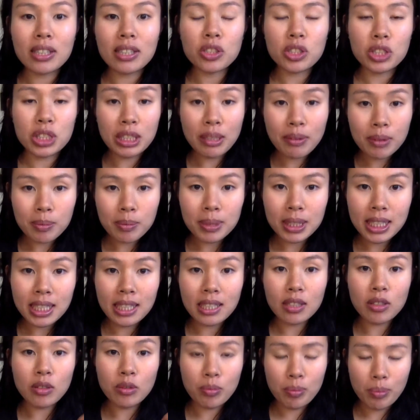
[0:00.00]
So
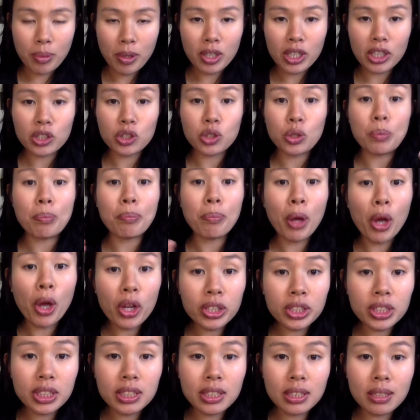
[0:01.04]
70% of products you
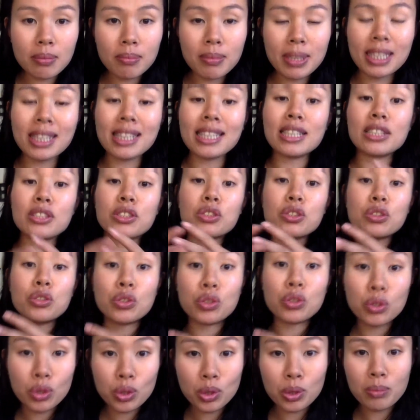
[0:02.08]
purchase in a month is
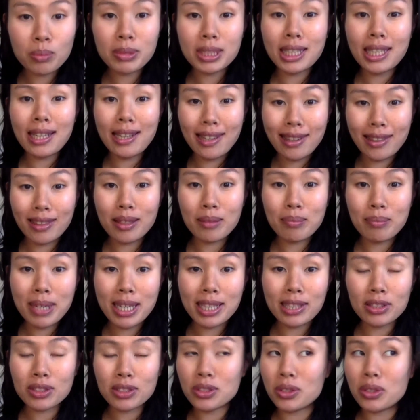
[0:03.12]
consumed in the
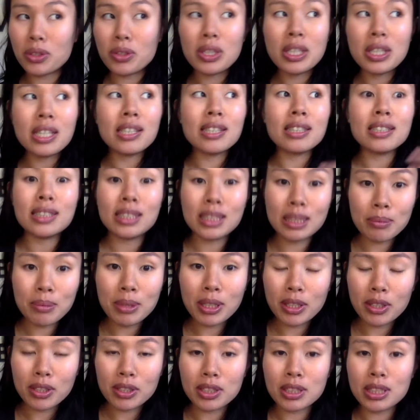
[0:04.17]
month. So similar
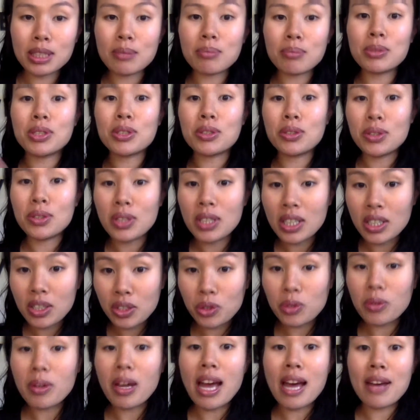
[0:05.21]
concept to
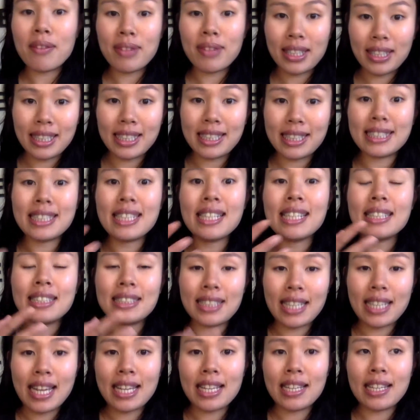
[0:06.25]
you have at least
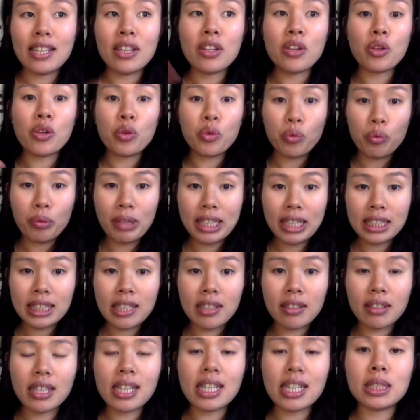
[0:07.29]
10
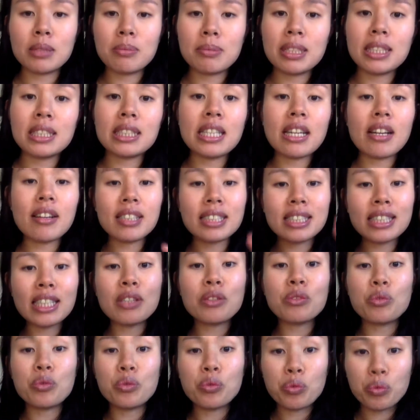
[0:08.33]
retail customers. Now I say
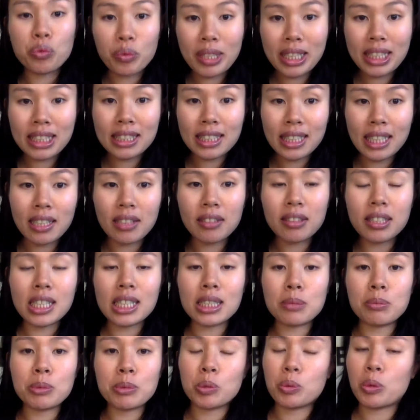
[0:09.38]
retail
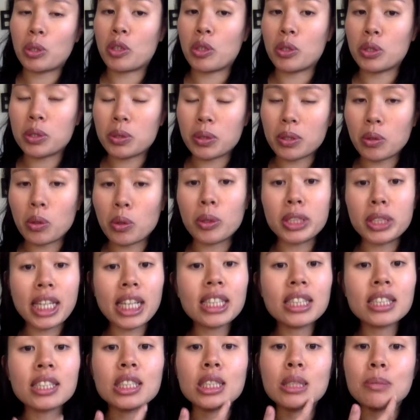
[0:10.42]
customers with
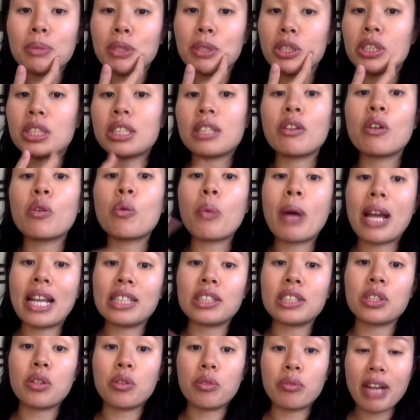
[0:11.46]
quotations because there are ways
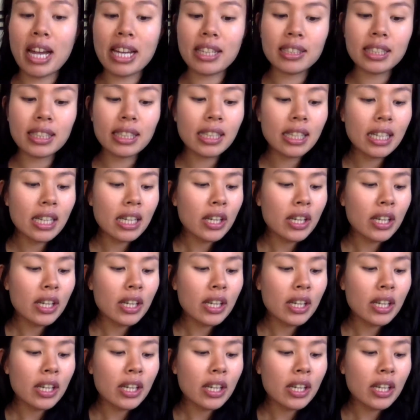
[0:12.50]
around it.